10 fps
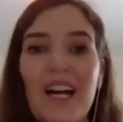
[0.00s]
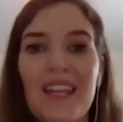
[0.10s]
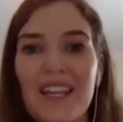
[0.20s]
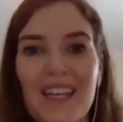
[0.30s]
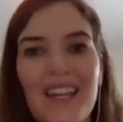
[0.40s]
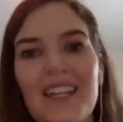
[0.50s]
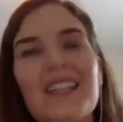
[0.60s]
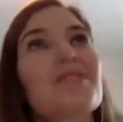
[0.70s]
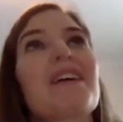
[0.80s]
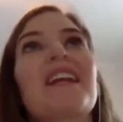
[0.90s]
think I think
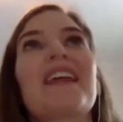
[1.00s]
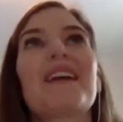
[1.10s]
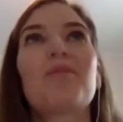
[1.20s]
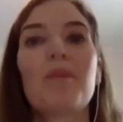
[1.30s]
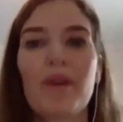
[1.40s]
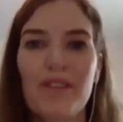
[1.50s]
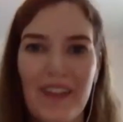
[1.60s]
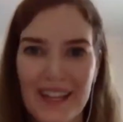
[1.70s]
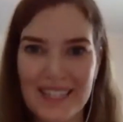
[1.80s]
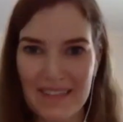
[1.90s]
that's right. And I think we're both
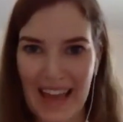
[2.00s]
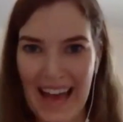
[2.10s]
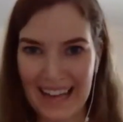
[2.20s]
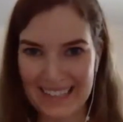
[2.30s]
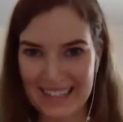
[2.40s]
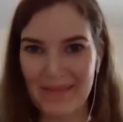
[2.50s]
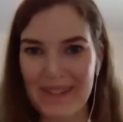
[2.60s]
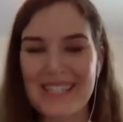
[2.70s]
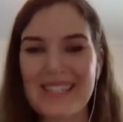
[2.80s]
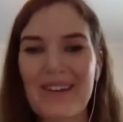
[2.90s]
fans of ACT, aren't
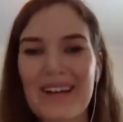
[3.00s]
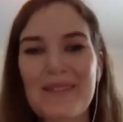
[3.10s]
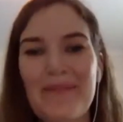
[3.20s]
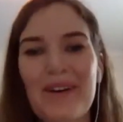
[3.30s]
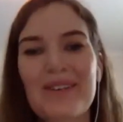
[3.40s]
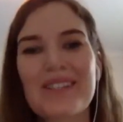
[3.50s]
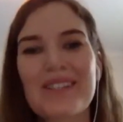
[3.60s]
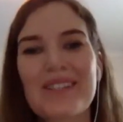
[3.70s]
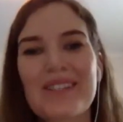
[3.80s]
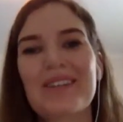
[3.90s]
we? So I suppose
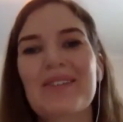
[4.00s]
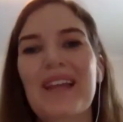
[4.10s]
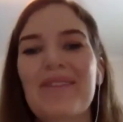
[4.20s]
yes, too. Yes. Like